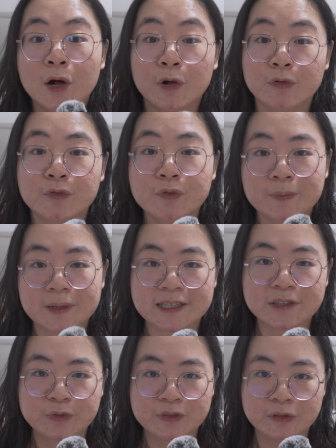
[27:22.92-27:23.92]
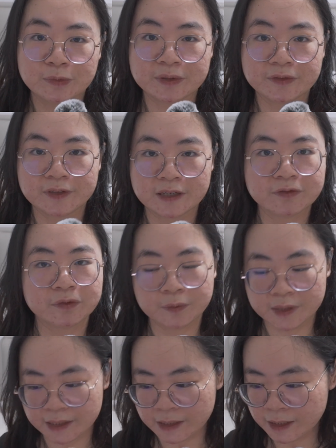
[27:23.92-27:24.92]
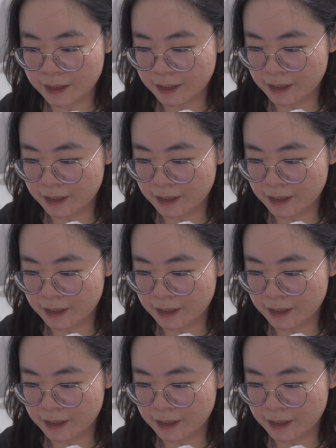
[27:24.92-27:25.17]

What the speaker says: Although the place was a little bit far from me,